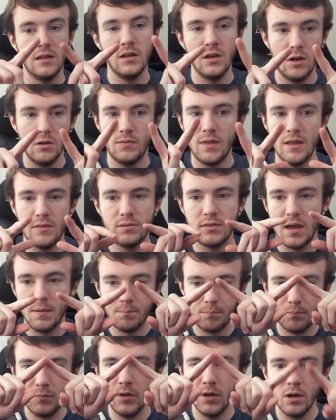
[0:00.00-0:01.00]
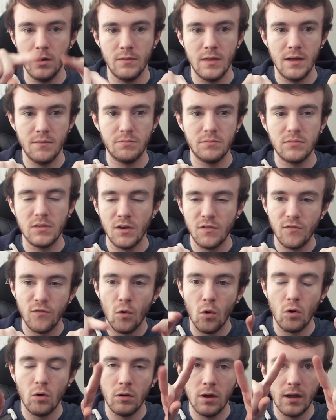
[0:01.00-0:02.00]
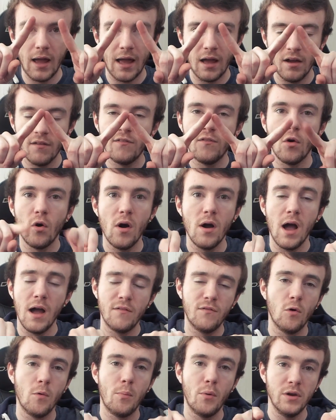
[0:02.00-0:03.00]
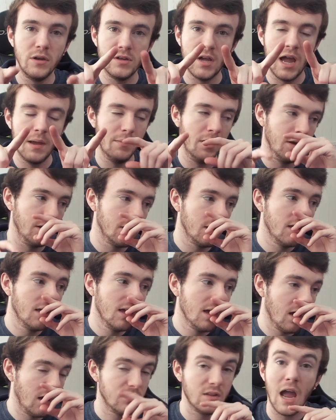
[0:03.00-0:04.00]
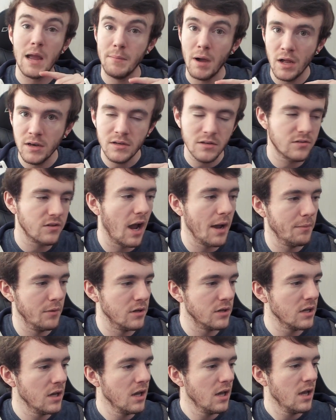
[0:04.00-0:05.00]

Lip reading: they're a 4-point diamond. Diamond.